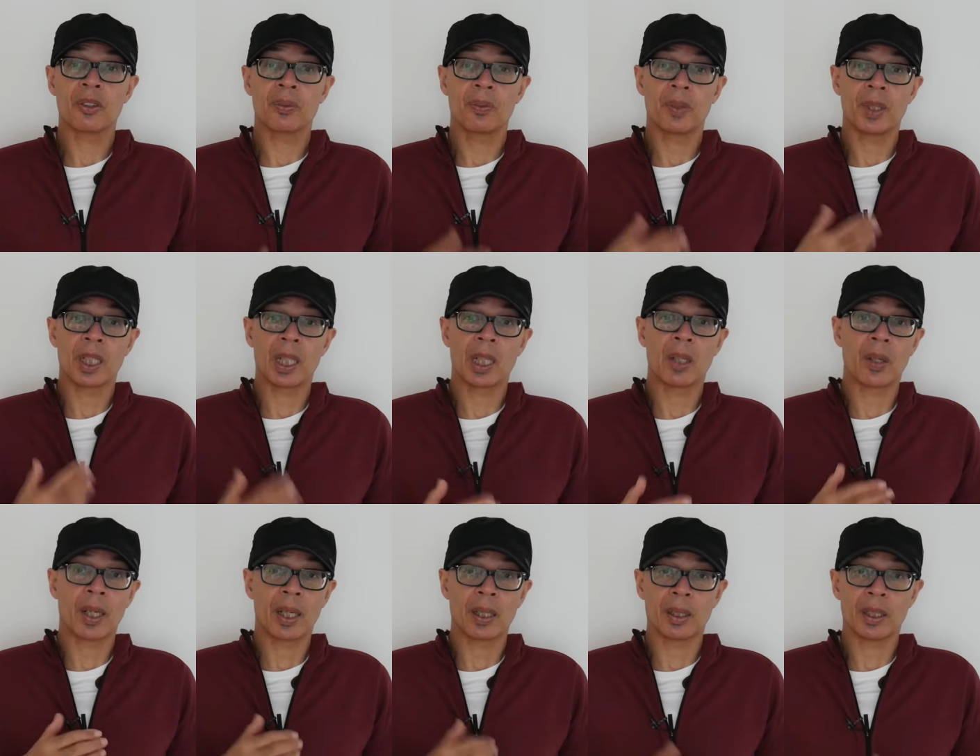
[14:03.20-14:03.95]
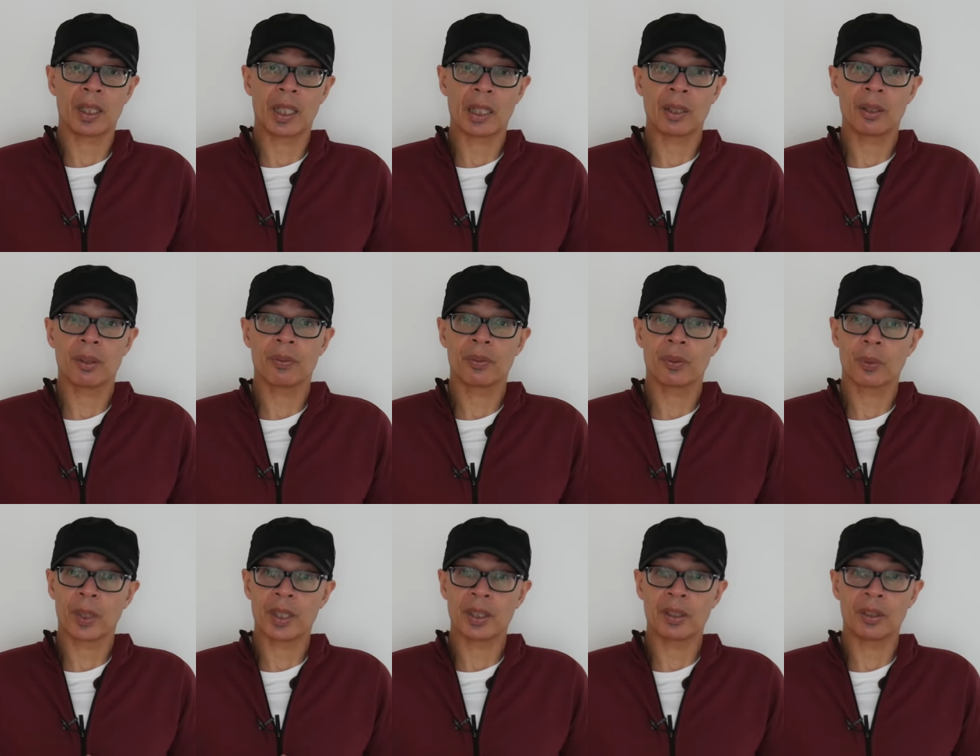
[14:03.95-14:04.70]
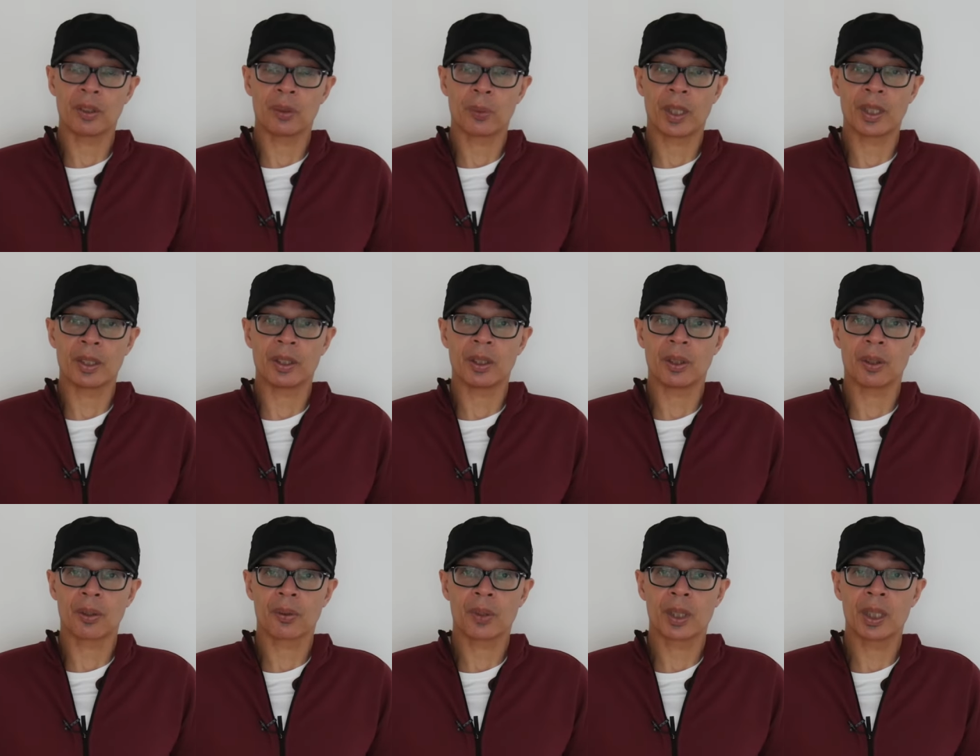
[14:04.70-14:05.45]
video at the end of
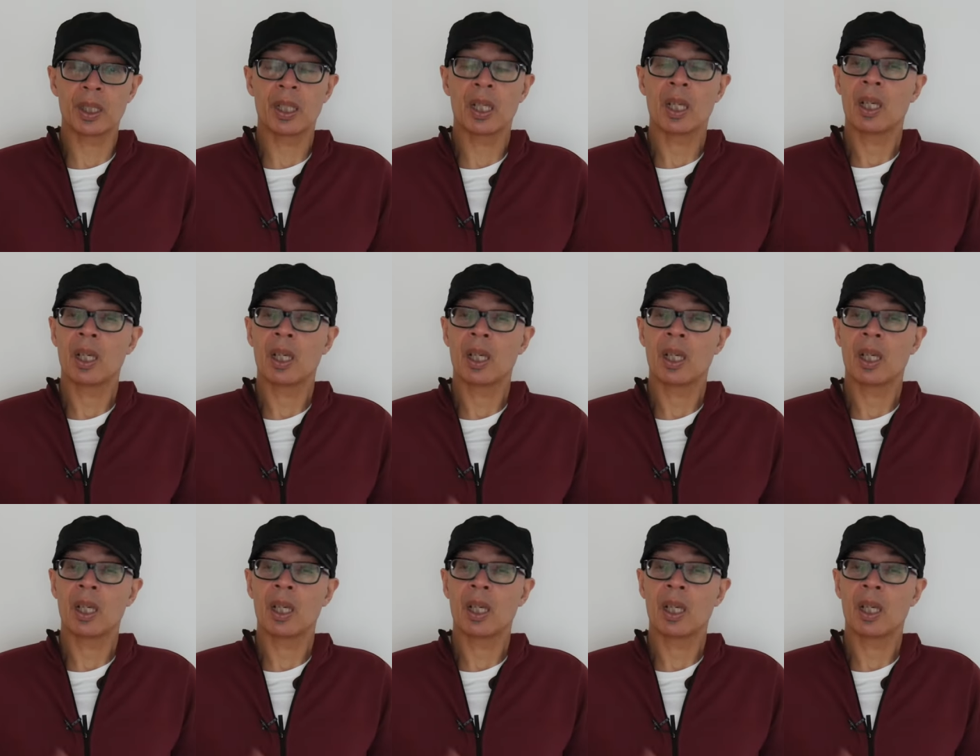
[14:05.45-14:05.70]
2023,